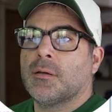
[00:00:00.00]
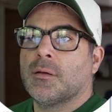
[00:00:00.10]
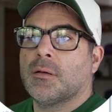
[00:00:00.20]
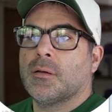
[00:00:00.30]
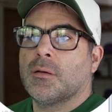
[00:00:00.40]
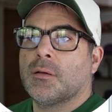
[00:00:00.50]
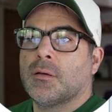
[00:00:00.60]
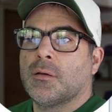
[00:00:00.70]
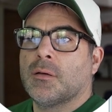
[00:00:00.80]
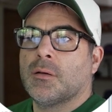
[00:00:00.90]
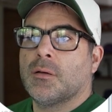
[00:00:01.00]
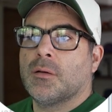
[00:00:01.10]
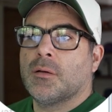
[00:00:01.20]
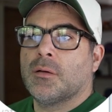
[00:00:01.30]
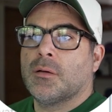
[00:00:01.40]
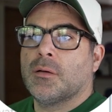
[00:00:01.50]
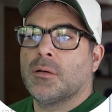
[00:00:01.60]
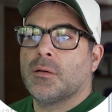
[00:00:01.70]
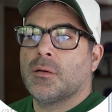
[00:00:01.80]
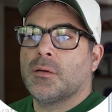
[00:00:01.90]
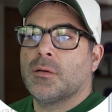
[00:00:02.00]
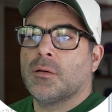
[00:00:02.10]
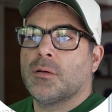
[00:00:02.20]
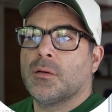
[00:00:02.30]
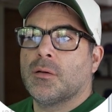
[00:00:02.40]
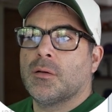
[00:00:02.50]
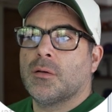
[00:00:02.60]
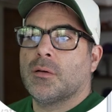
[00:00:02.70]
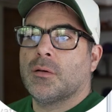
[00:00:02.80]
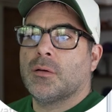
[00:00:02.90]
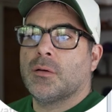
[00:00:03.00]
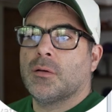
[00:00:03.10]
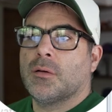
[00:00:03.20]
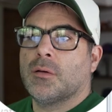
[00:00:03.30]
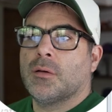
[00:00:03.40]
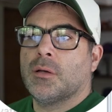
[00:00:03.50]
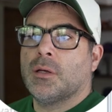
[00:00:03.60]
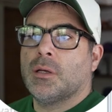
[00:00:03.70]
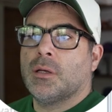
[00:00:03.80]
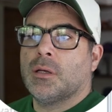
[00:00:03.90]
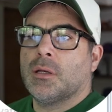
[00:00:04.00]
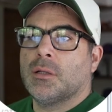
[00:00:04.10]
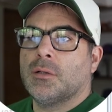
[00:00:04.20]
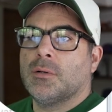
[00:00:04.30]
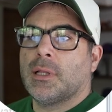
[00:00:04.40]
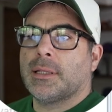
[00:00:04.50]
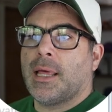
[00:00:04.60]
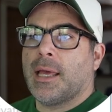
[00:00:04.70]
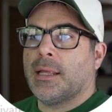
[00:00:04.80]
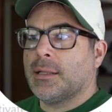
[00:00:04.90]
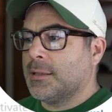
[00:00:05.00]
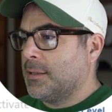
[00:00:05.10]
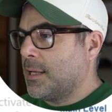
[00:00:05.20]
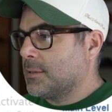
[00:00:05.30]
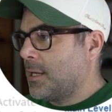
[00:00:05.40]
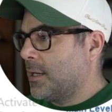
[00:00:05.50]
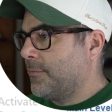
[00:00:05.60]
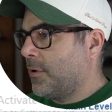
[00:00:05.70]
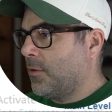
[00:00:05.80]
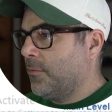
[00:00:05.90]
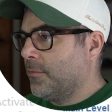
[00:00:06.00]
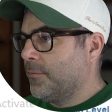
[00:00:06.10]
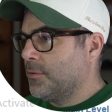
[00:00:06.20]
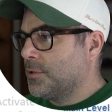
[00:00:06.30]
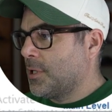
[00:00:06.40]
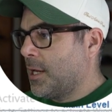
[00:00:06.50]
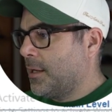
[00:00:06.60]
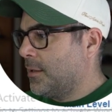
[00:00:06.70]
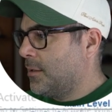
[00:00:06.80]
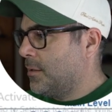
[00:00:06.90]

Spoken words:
up, up, up, up, up, and do it like that, that's kind of our overview shot.